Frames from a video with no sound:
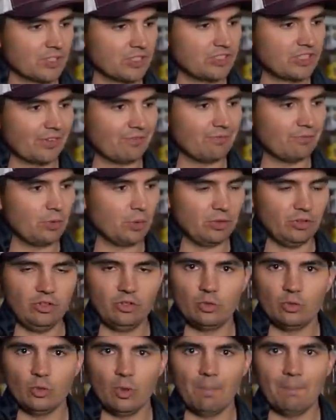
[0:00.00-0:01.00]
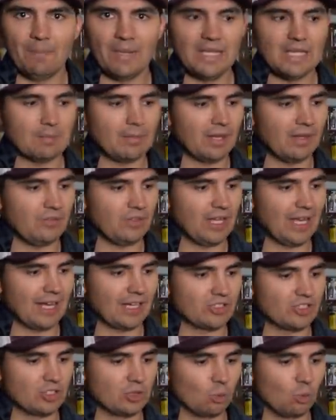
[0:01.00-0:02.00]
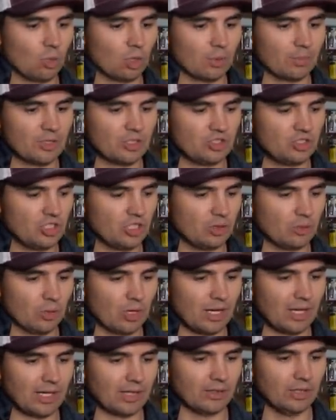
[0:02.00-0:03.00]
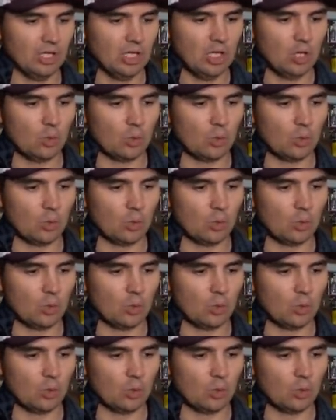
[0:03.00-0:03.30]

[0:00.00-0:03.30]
7'2" medium heavy action worm and jig rod